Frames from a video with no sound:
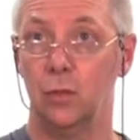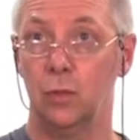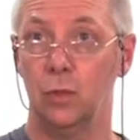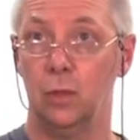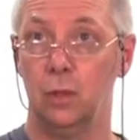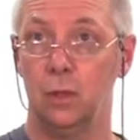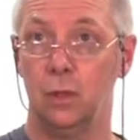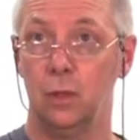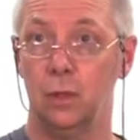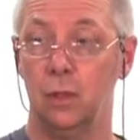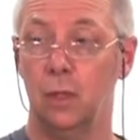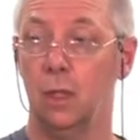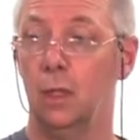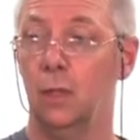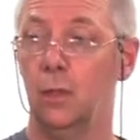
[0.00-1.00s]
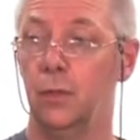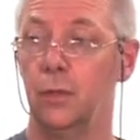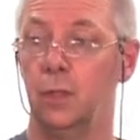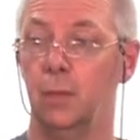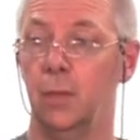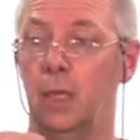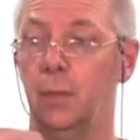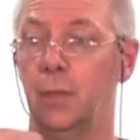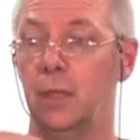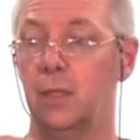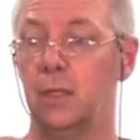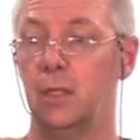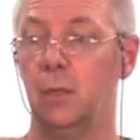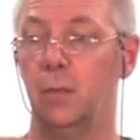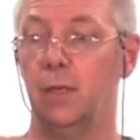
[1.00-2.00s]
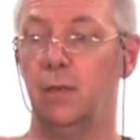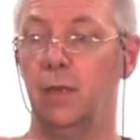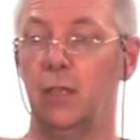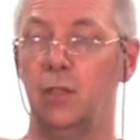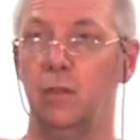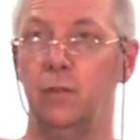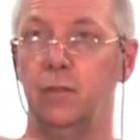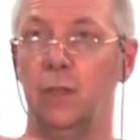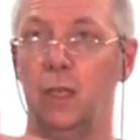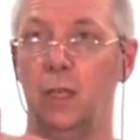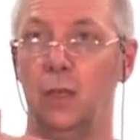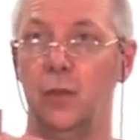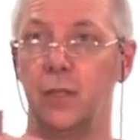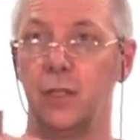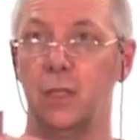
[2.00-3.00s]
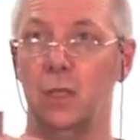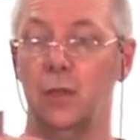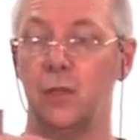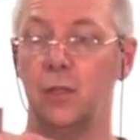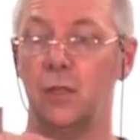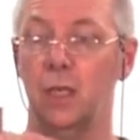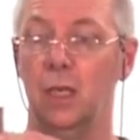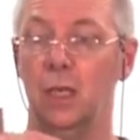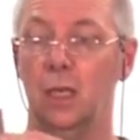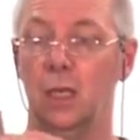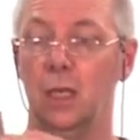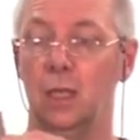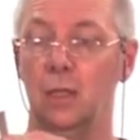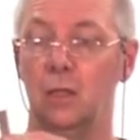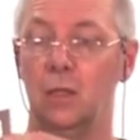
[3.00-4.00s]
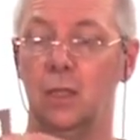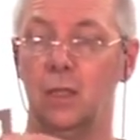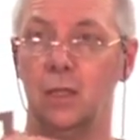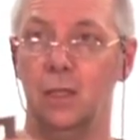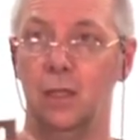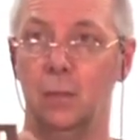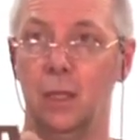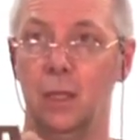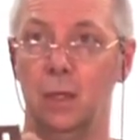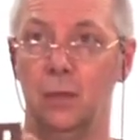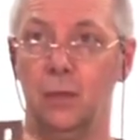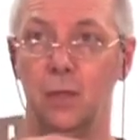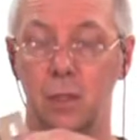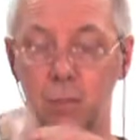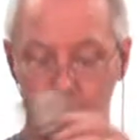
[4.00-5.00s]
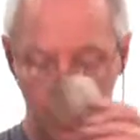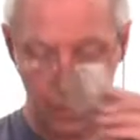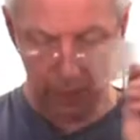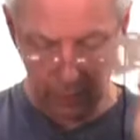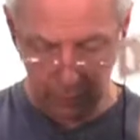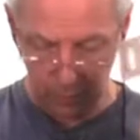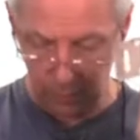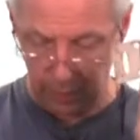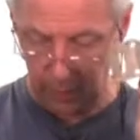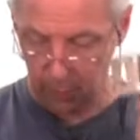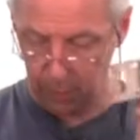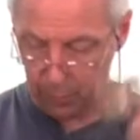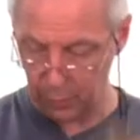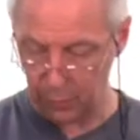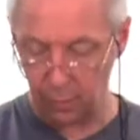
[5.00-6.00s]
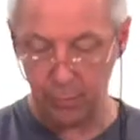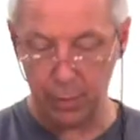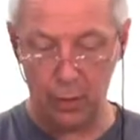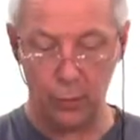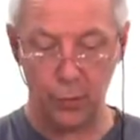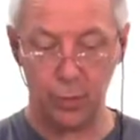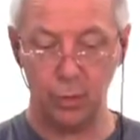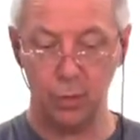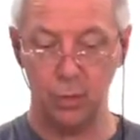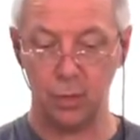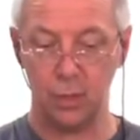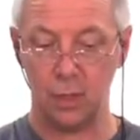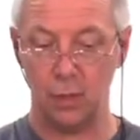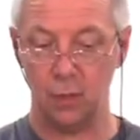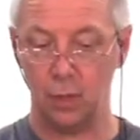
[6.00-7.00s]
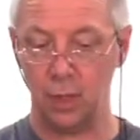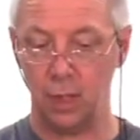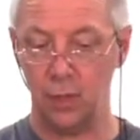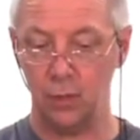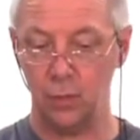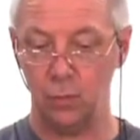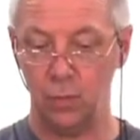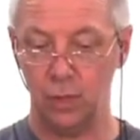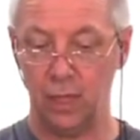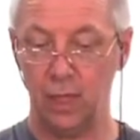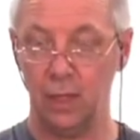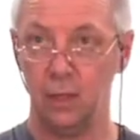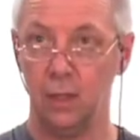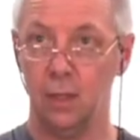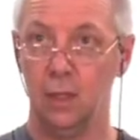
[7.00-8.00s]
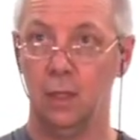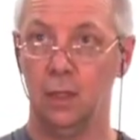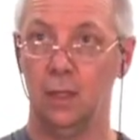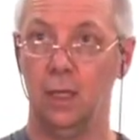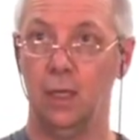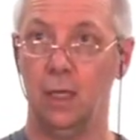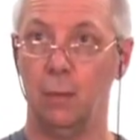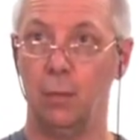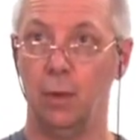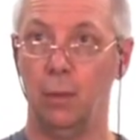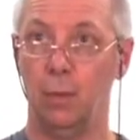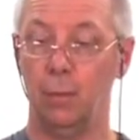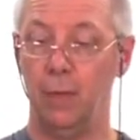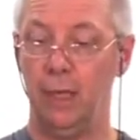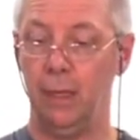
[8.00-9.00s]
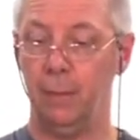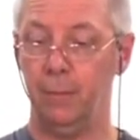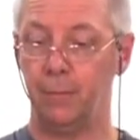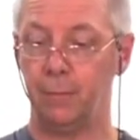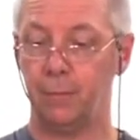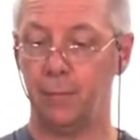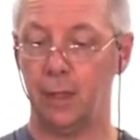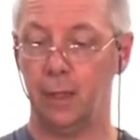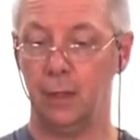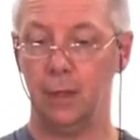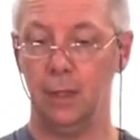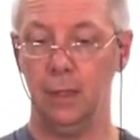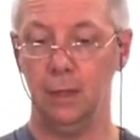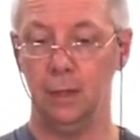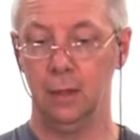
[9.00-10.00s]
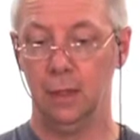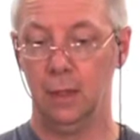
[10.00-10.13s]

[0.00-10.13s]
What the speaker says: drilled the holes. You may not be able to see, but I've actually filed the slots just in the middle, just big enough to be able to put the bolt through it, so it goes in without any problem now. Okay.